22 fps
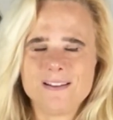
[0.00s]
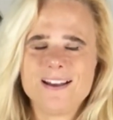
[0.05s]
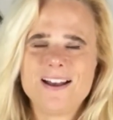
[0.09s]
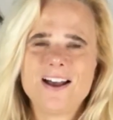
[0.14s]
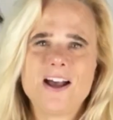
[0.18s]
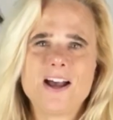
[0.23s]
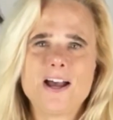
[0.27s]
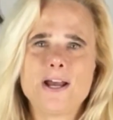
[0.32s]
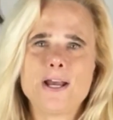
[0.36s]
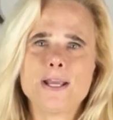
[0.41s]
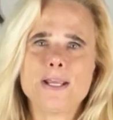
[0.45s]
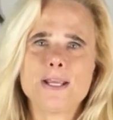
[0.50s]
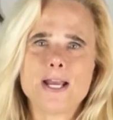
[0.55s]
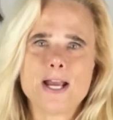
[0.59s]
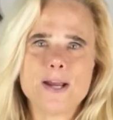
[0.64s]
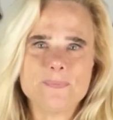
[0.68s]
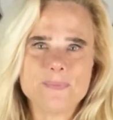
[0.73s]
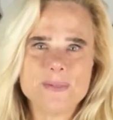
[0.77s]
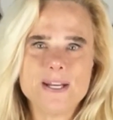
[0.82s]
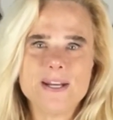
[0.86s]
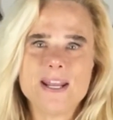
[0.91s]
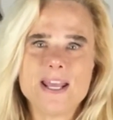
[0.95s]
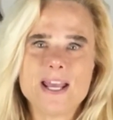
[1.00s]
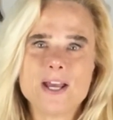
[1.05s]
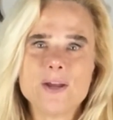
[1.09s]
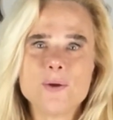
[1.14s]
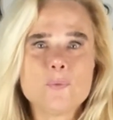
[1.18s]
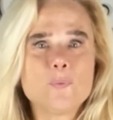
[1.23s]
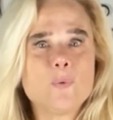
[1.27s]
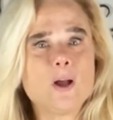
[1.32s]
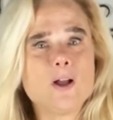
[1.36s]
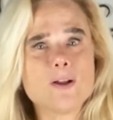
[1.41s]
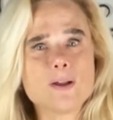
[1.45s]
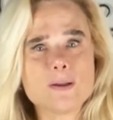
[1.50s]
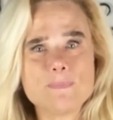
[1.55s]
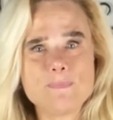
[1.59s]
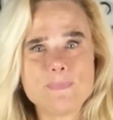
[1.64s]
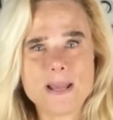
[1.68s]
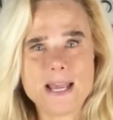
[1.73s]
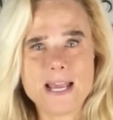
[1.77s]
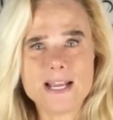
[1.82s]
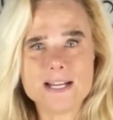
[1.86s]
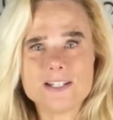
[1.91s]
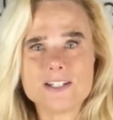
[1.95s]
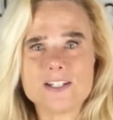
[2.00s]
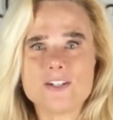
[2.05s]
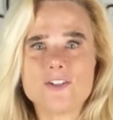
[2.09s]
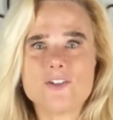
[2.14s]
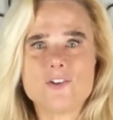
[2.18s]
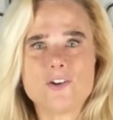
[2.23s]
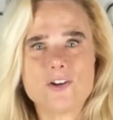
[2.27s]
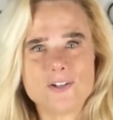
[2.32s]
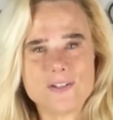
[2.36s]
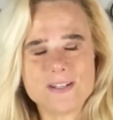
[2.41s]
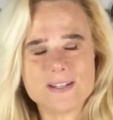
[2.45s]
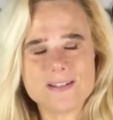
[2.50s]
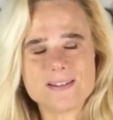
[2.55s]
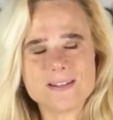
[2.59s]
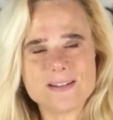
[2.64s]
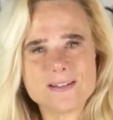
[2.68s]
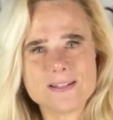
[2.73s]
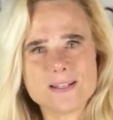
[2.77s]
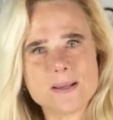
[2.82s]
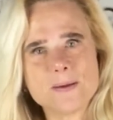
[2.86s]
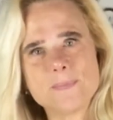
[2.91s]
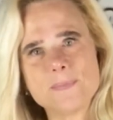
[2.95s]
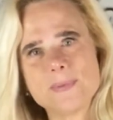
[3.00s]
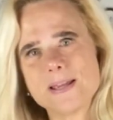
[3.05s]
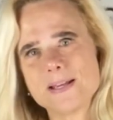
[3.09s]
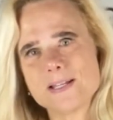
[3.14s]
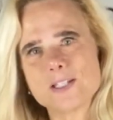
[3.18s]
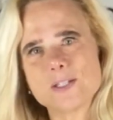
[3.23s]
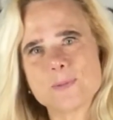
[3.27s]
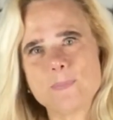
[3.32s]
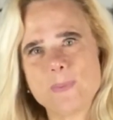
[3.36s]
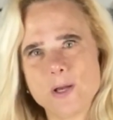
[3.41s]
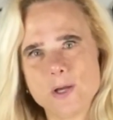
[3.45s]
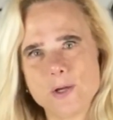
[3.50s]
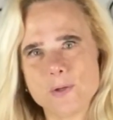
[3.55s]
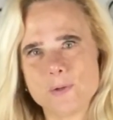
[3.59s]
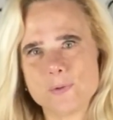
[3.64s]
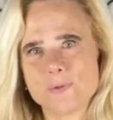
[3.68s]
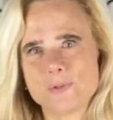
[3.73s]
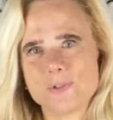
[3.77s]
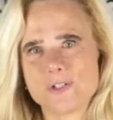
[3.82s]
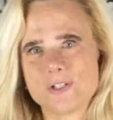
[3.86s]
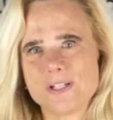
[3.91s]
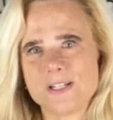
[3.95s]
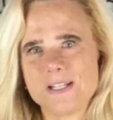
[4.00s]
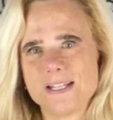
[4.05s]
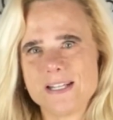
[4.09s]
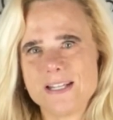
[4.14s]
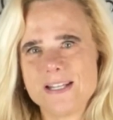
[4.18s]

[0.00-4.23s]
Hi, I'm Nanette. Welcome back to Narcissism Exposed.